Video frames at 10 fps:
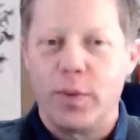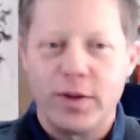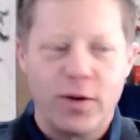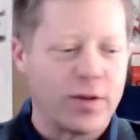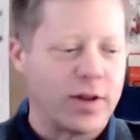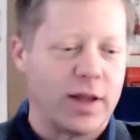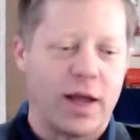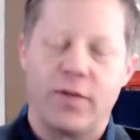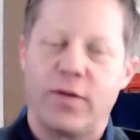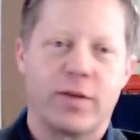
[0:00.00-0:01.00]
there's a
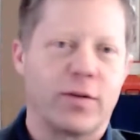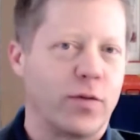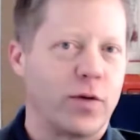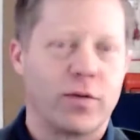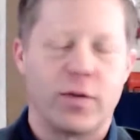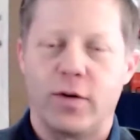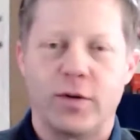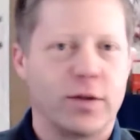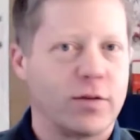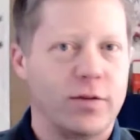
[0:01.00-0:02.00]
lot of extroverts that are
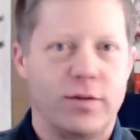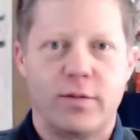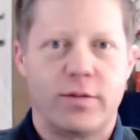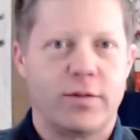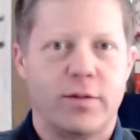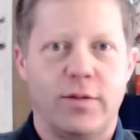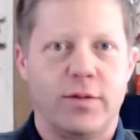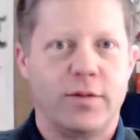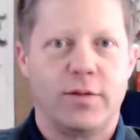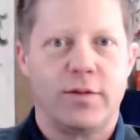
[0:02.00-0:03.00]
just
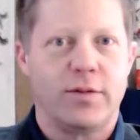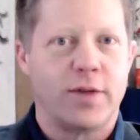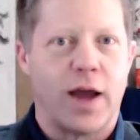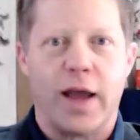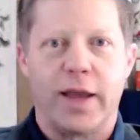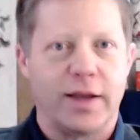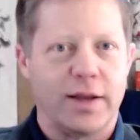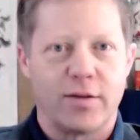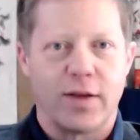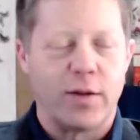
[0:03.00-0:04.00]
dying
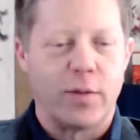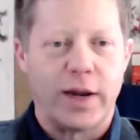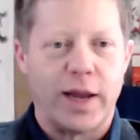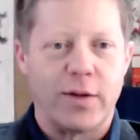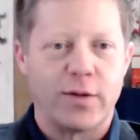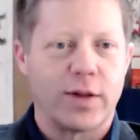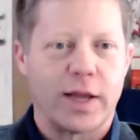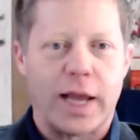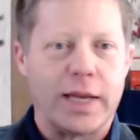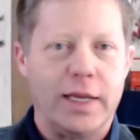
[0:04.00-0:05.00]
inside right now. And they're
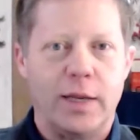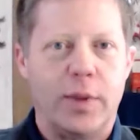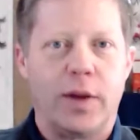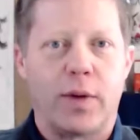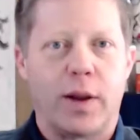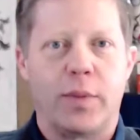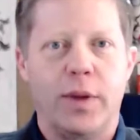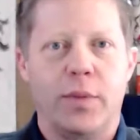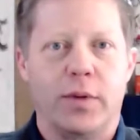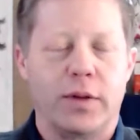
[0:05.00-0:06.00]
like, I need to be around
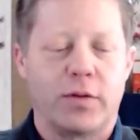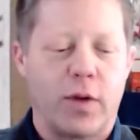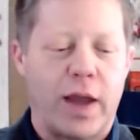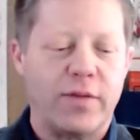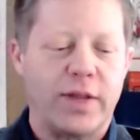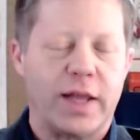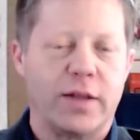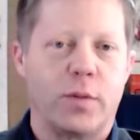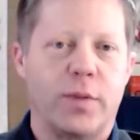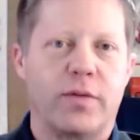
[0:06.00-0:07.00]
people. Right. And so having that
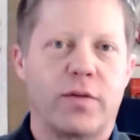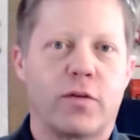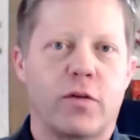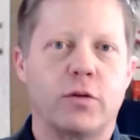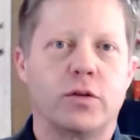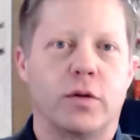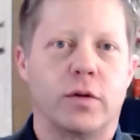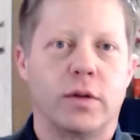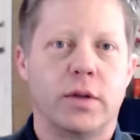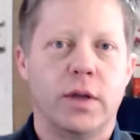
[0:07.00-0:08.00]
little bit of a
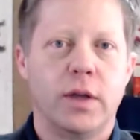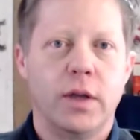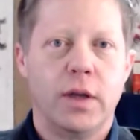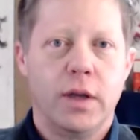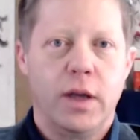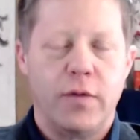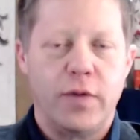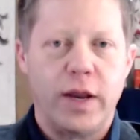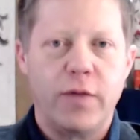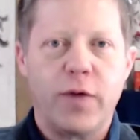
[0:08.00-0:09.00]
social
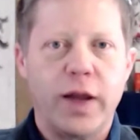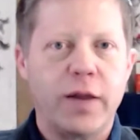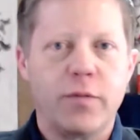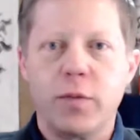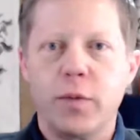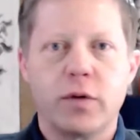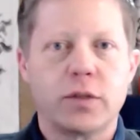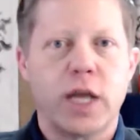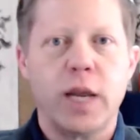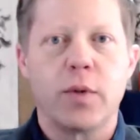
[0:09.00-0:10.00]
event and find out from your
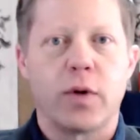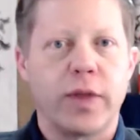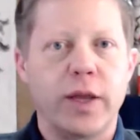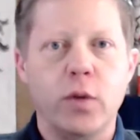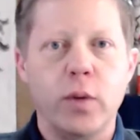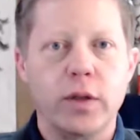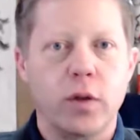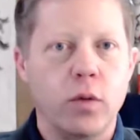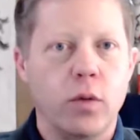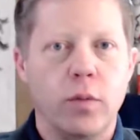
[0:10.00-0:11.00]
chamber. Are they doing
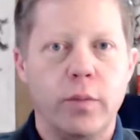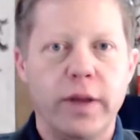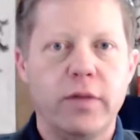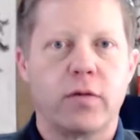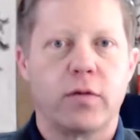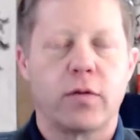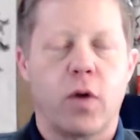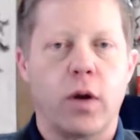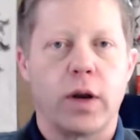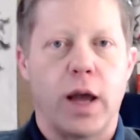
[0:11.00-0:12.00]
local mixers
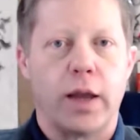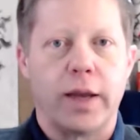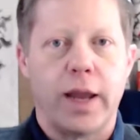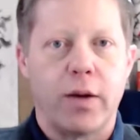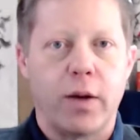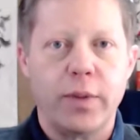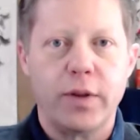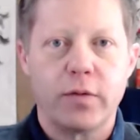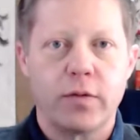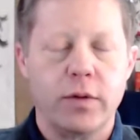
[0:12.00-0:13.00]
online now? I mean,
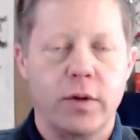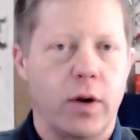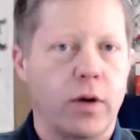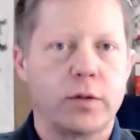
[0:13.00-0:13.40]
there's, you know, our